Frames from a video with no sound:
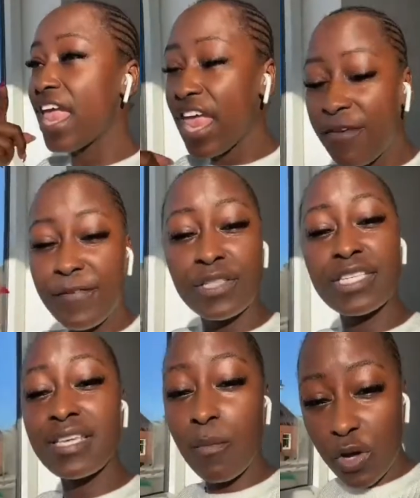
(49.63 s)
If you see
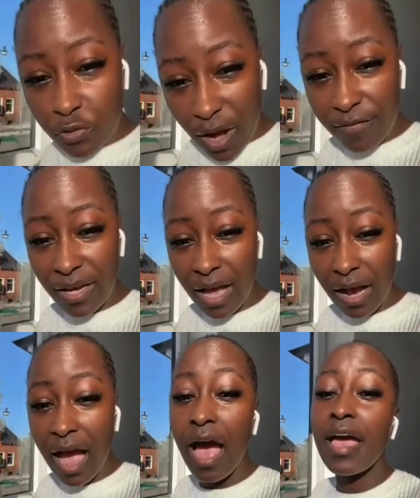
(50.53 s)
someone driving a
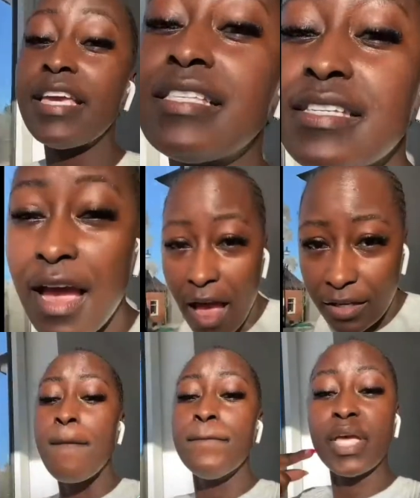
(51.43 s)
car, it's
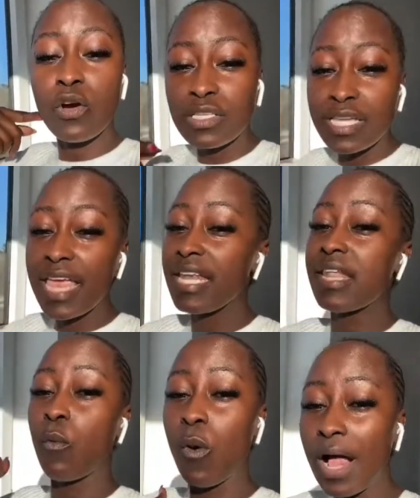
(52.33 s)
cash. Because in
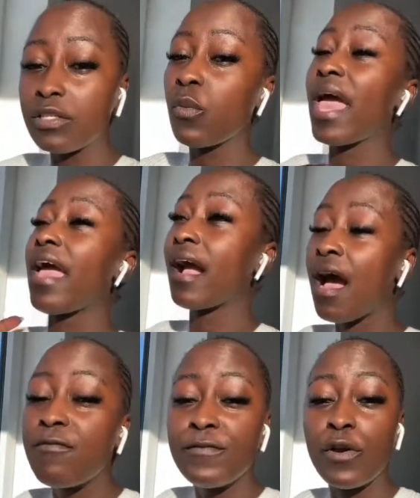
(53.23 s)
the world where I
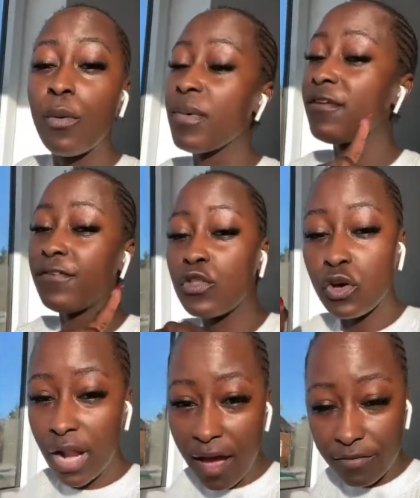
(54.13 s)
come from, if you
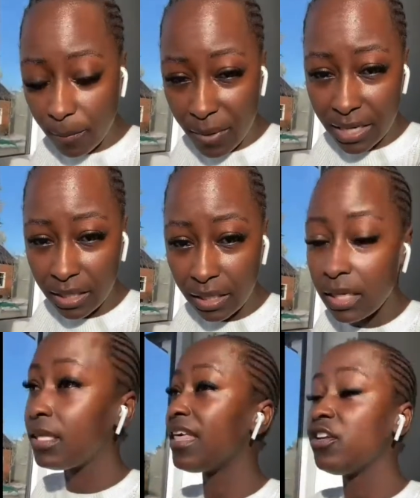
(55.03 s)
don't have the money,
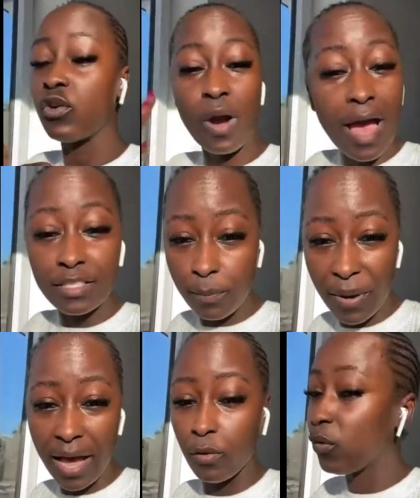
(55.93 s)
then you can't
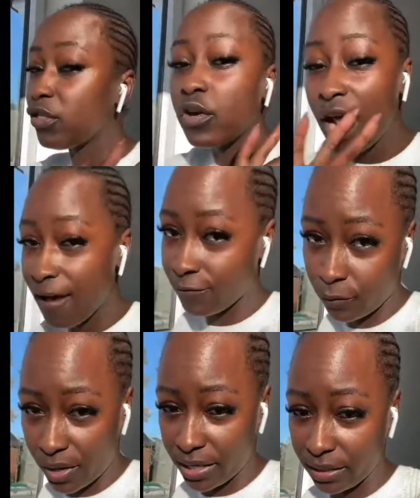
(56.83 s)
buy. We don't have
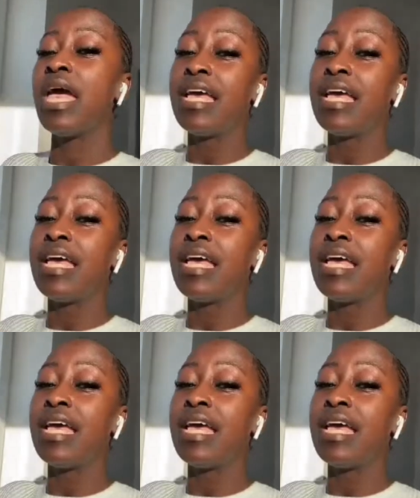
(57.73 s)
credit.